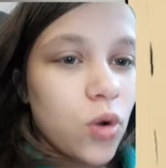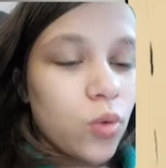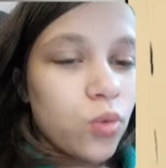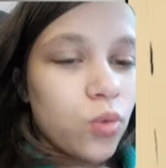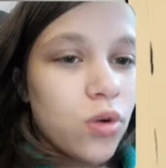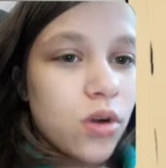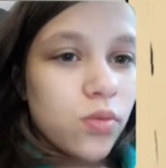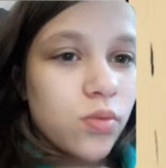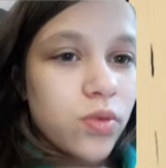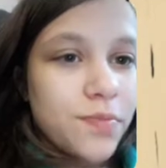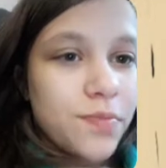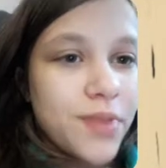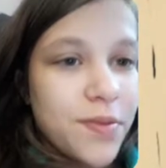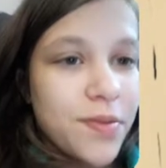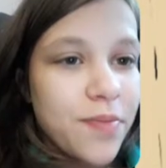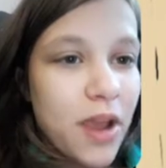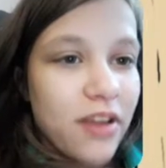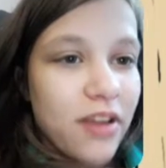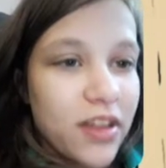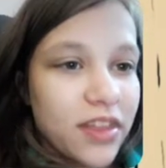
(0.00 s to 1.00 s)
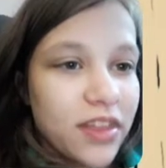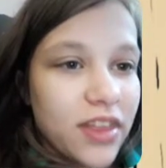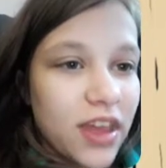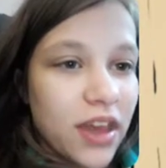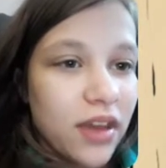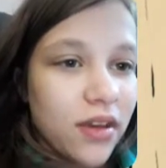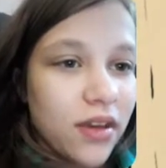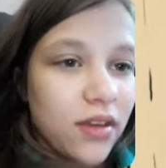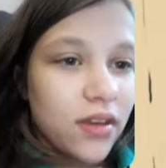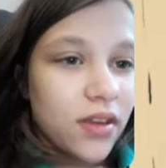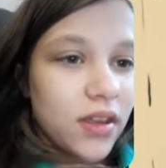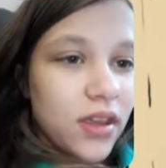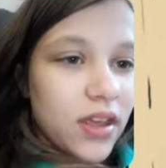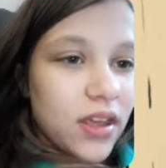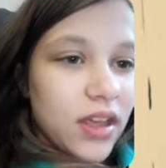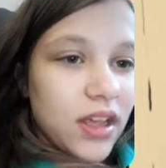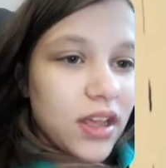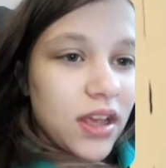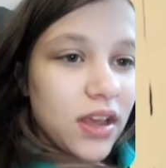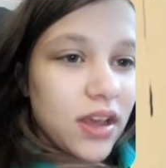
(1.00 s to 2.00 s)
What would be buried there,
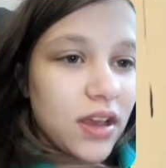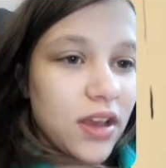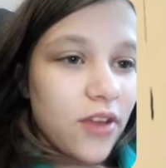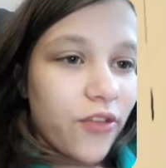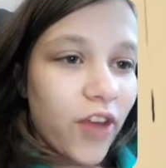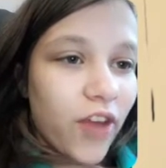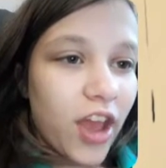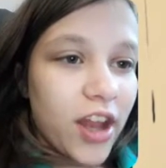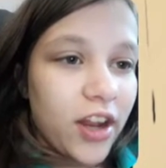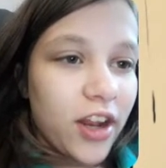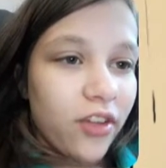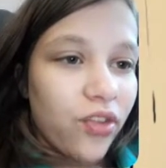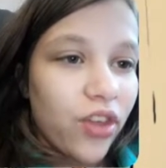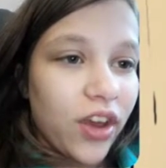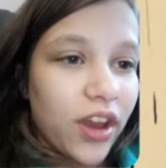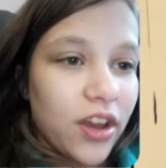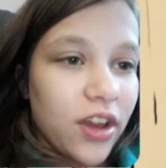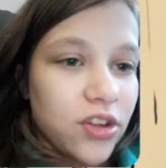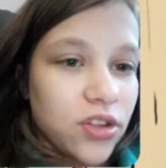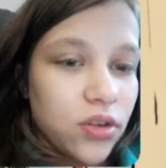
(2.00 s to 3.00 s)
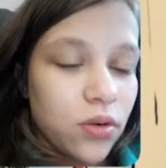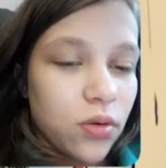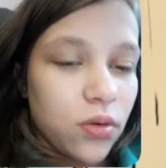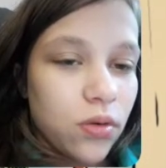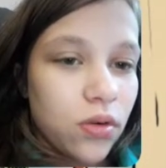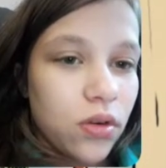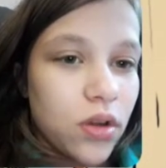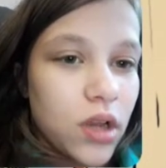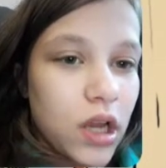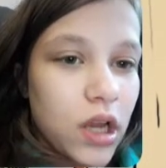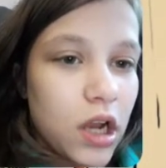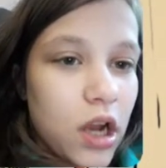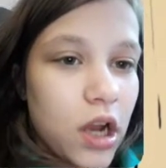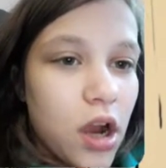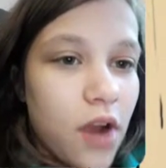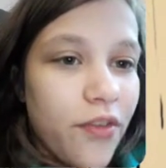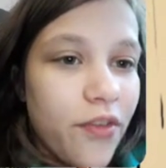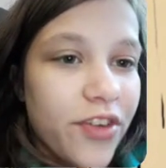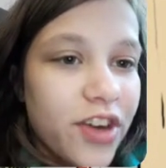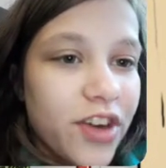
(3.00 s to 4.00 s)
if anything at all?
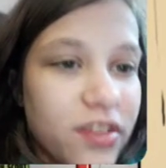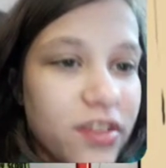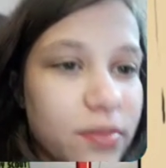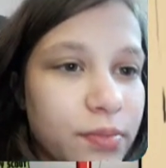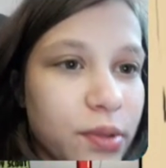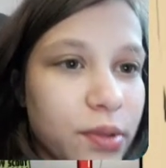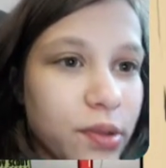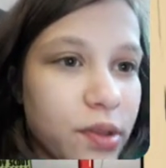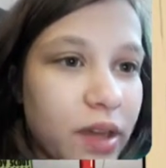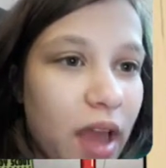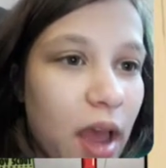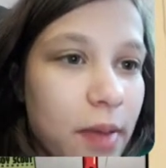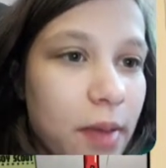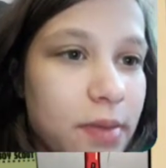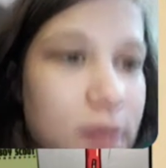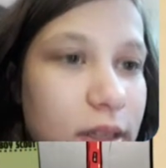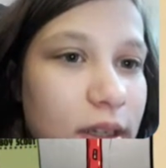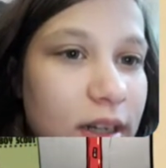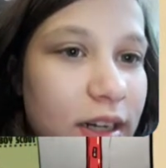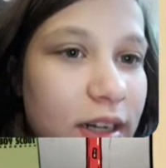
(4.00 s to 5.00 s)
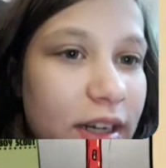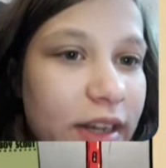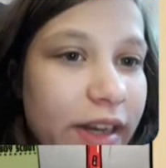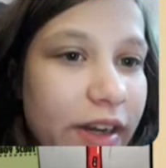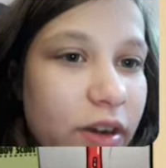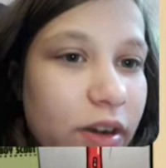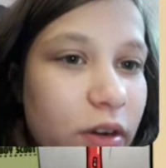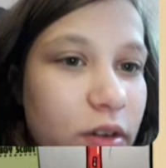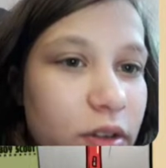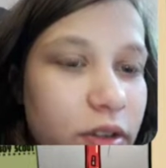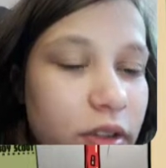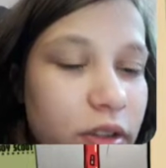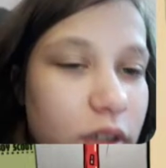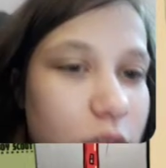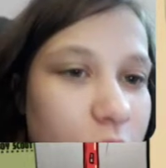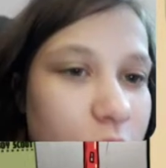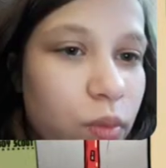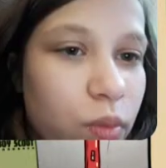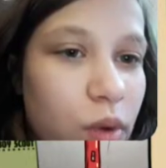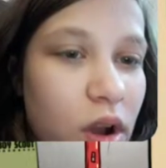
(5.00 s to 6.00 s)
Half a dozen bottle caps? Clearly not.
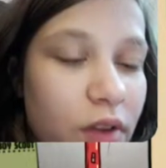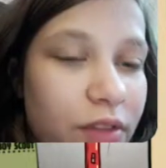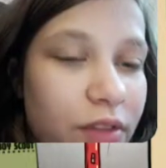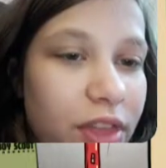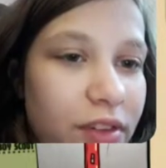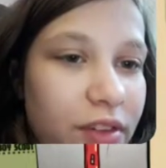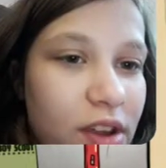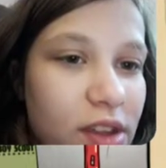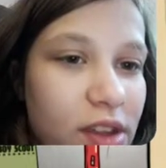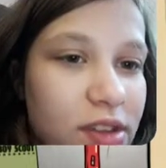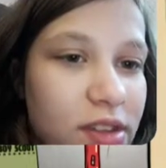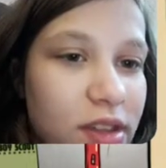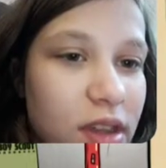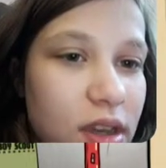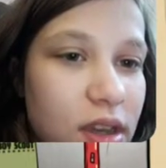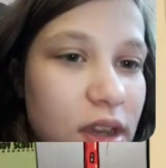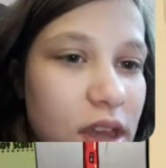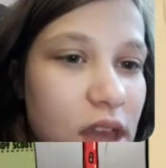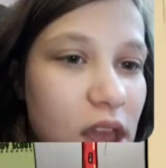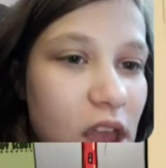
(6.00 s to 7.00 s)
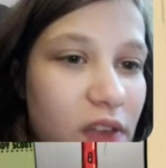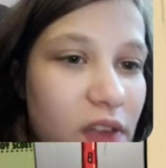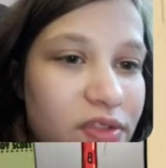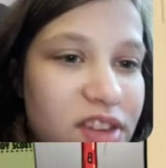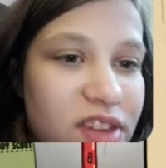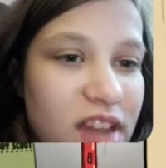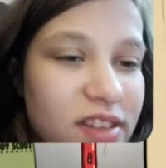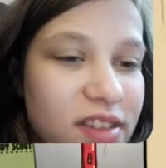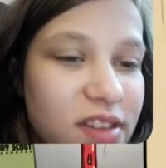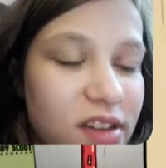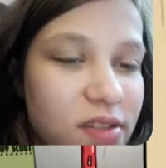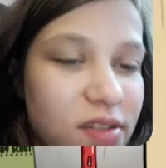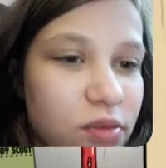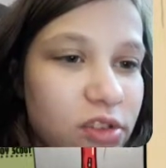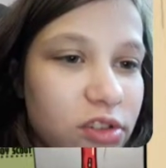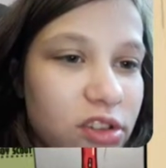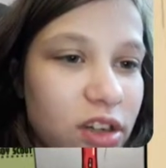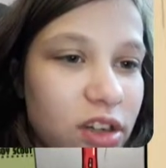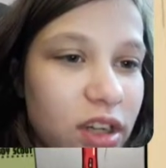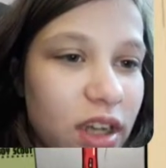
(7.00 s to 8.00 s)
Worth the risk? If Ted
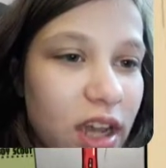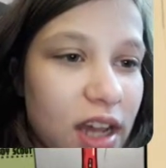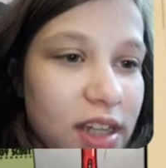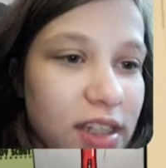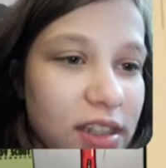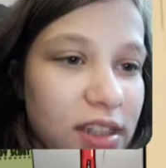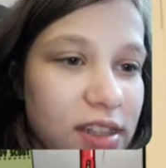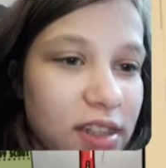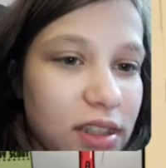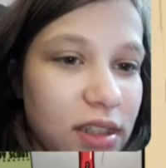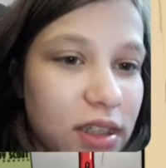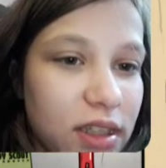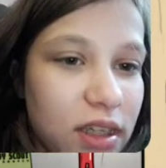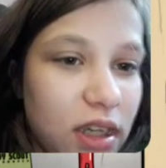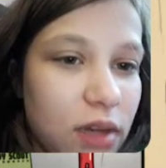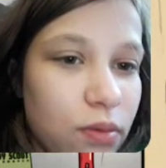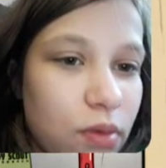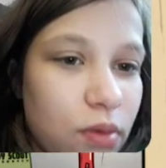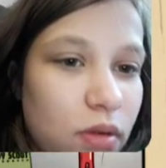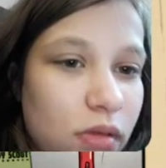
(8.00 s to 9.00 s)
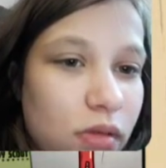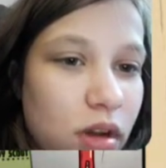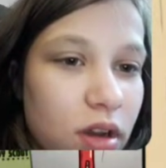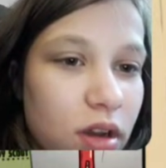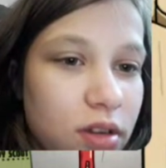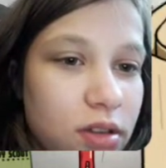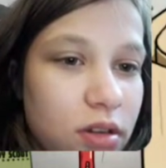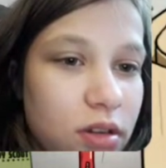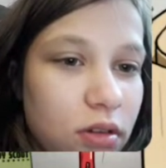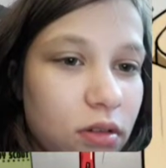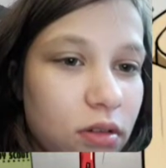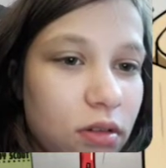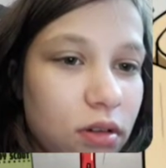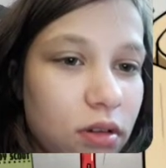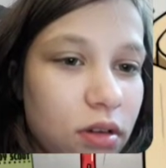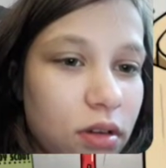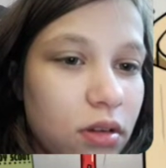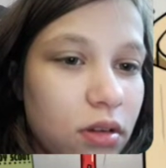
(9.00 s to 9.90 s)
doesn't drink anything, he won't last long.